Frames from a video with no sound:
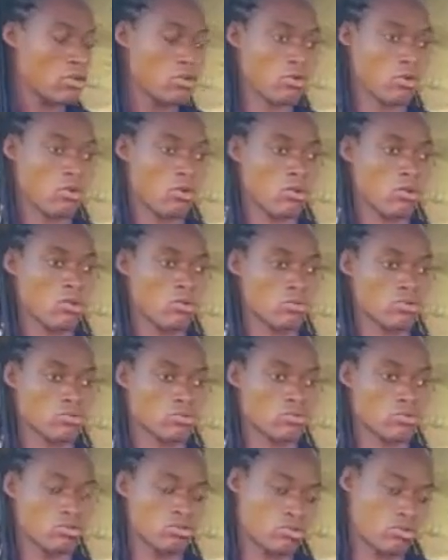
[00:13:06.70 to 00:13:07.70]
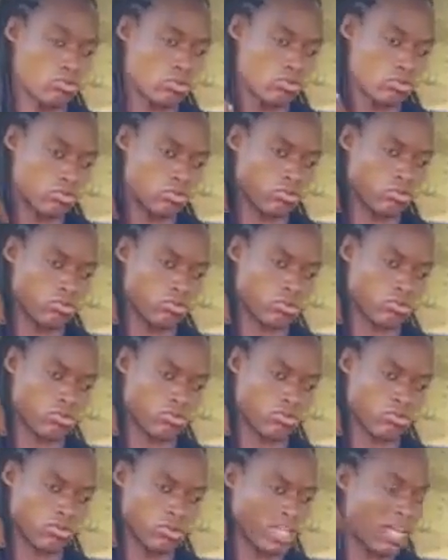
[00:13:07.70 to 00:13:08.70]
or
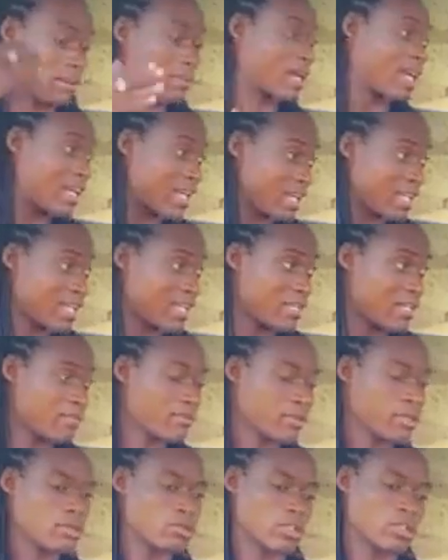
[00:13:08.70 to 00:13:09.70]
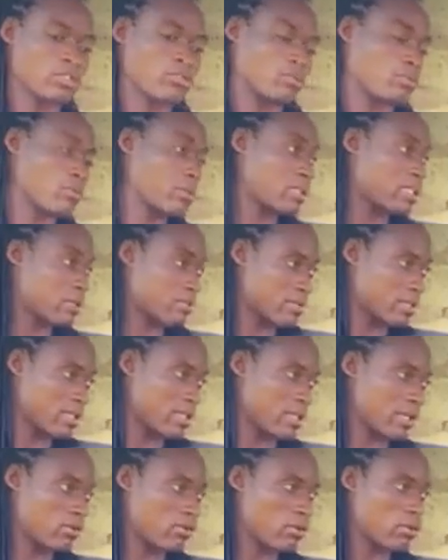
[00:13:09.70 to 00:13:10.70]
to come clearly, you need to put something
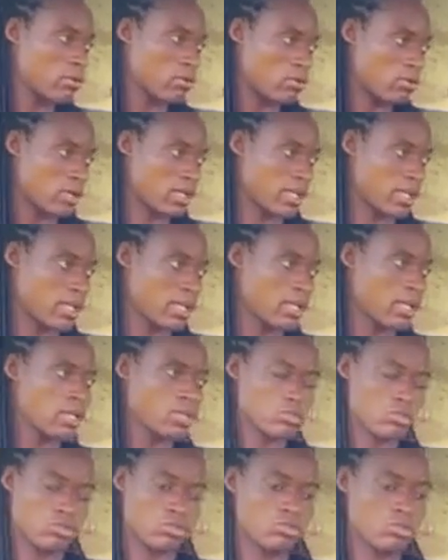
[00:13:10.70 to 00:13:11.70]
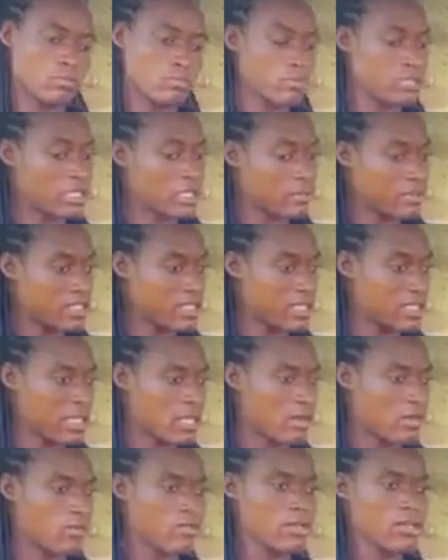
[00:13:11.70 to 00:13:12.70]
down. Okay, so you put something
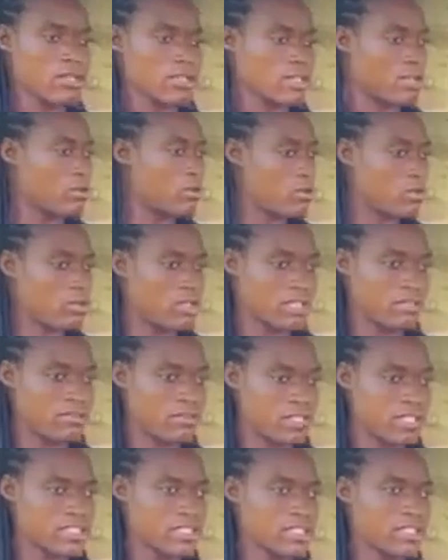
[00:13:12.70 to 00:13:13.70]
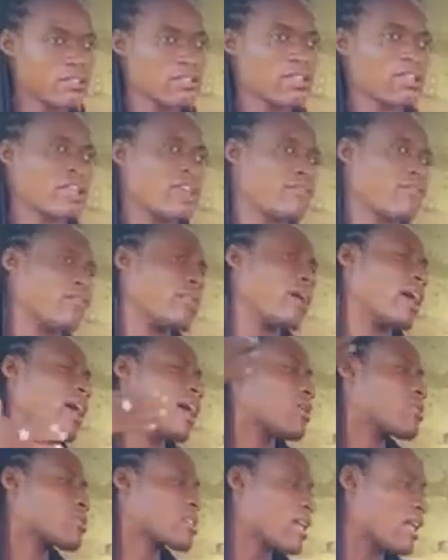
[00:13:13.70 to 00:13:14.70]
down, then we do the divination. If you are
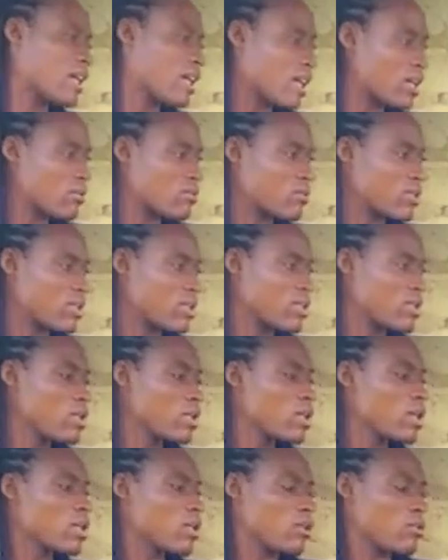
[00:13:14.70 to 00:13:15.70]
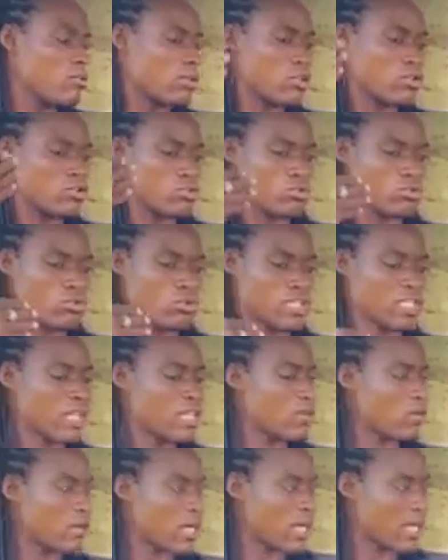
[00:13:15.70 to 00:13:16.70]
outside the country, when you send
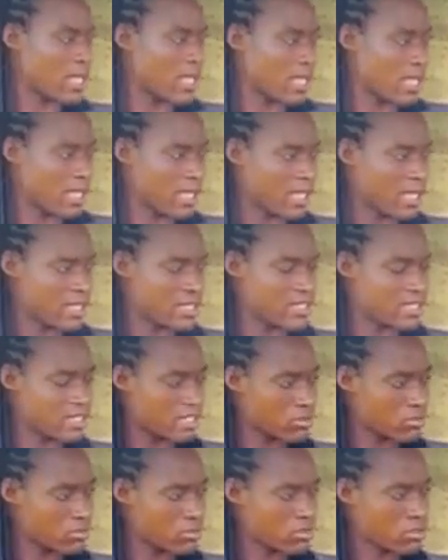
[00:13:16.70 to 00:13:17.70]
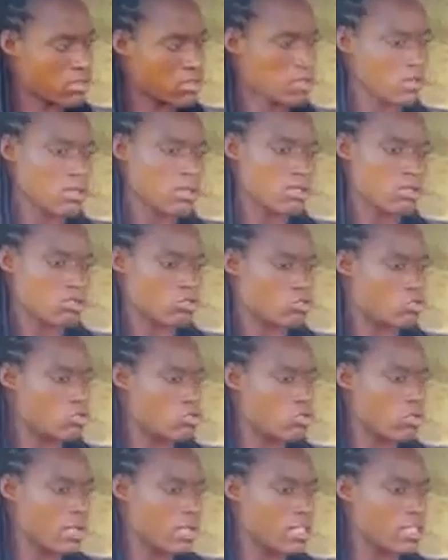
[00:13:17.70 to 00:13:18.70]
your details, you
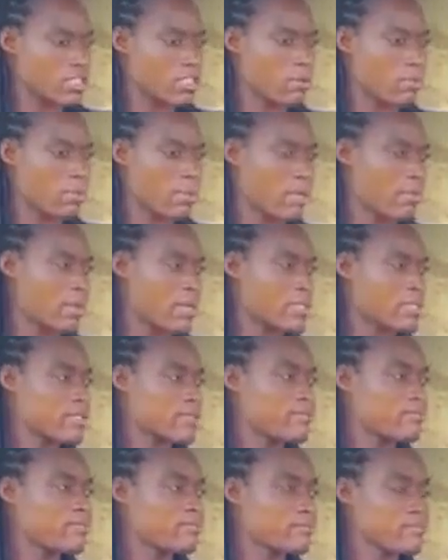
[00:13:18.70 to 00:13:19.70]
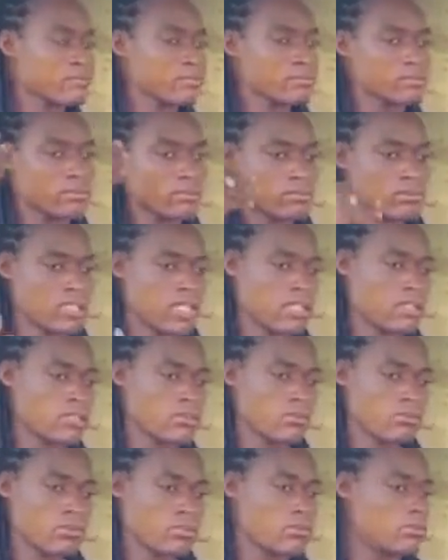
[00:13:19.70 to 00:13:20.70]
do a little payment, then
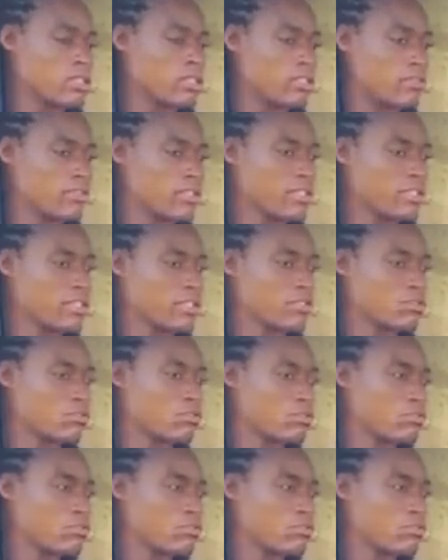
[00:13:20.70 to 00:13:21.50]
we do the divination.